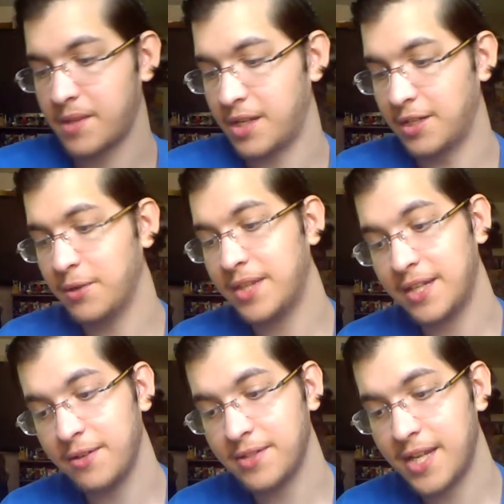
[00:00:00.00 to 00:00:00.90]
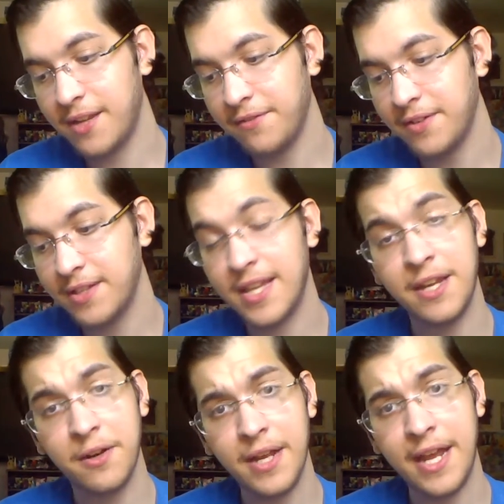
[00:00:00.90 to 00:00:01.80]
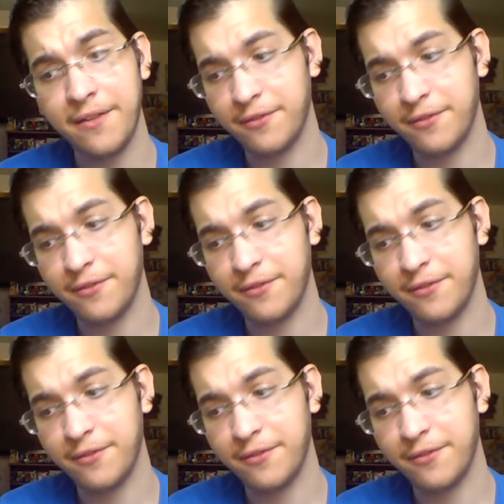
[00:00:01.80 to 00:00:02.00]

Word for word: You know what they don't have? They don't have